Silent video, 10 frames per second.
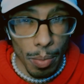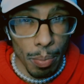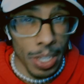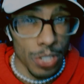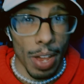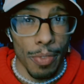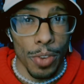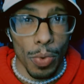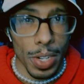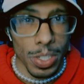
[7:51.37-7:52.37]
because you have
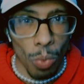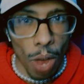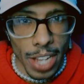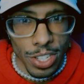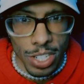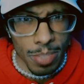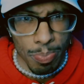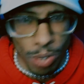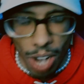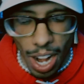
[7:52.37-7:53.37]
no reason why. Just
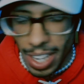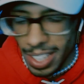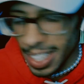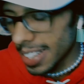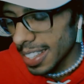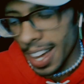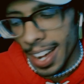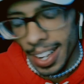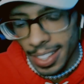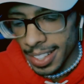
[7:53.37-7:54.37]
pride, like nah.